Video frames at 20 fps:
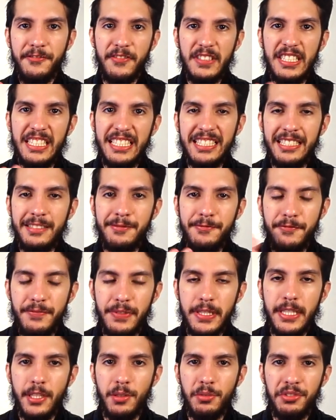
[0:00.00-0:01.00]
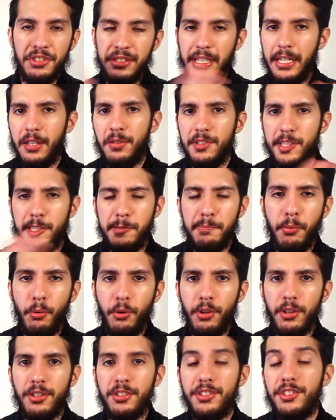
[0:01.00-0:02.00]
fucking video's titled
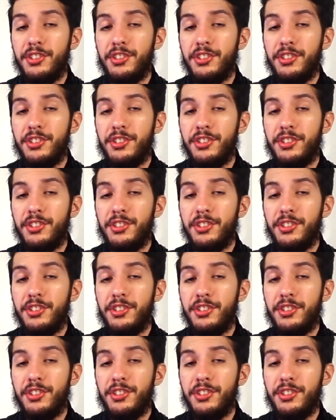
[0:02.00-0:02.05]
Spoiler.